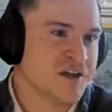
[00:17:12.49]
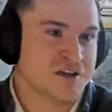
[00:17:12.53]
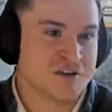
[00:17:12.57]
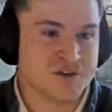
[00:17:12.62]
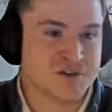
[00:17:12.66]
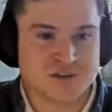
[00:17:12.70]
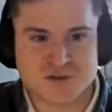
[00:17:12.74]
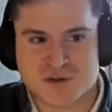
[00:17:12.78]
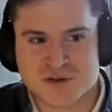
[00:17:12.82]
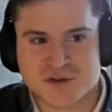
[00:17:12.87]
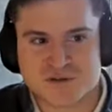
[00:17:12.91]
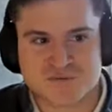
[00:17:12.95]

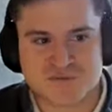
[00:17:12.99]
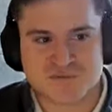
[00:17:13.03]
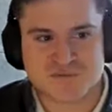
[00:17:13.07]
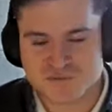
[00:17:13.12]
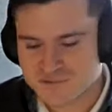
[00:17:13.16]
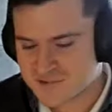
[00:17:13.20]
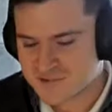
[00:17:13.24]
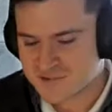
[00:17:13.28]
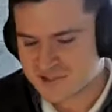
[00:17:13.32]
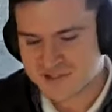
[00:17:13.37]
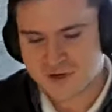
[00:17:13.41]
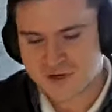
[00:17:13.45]
you're doing
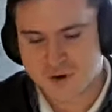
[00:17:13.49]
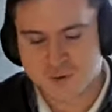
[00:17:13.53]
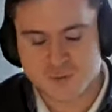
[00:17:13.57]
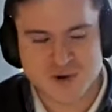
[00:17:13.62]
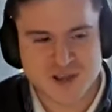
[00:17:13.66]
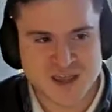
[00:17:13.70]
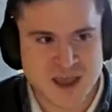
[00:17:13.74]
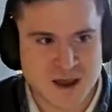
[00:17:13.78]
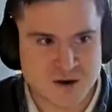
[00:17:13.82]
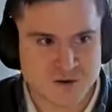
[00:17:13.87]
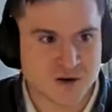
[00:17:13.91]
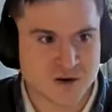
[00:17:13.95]
so
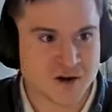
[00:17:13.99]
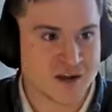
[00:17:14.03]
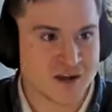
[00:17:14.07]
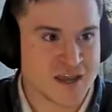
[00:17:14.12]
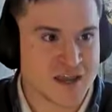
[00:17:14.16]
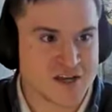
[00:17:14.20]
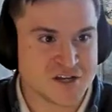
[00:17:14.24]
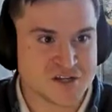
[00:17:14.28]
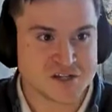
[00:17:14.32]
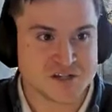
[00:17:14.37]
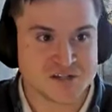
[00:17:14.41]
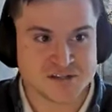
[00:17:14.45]
many
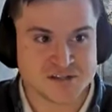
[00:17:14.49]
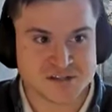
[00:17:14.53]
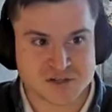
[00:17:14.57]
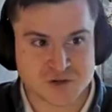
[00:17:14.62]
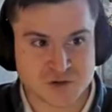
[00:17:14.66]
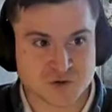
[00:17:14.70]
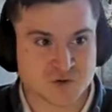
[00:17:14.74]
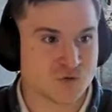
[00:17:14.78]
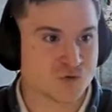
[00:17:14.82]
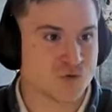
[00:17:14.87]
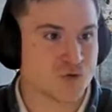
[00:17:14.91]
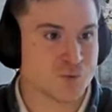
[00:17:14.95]
aggregations,
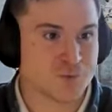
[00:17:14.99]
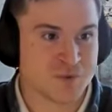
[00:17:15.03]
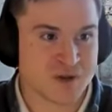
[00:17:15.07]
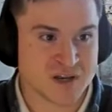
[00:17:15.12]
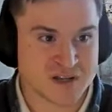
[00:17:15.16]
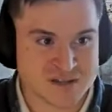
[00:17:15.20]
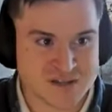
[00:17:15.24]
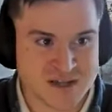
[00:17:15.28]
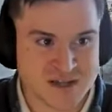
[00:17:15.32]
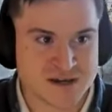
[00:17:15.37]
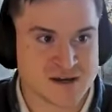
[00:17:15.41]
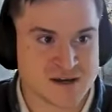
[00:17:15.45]
you're
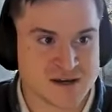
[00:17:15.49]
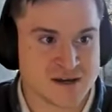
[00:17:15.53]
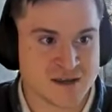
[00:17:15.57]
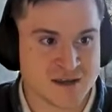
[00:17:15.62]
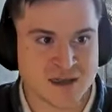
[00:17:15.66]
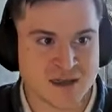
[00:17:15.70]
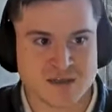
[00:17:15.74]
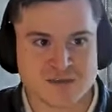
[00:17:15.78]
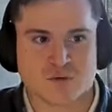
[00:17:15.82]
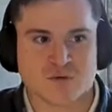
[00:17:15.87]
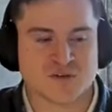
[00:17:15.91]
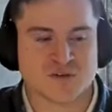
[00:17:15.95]
grouping data
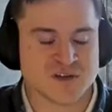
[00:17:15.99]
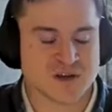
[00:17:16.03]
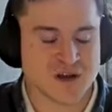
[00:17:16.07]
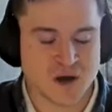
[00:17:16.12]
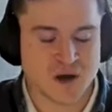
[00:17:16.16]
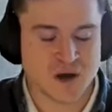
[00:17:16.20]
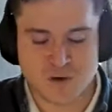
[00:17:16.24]
together,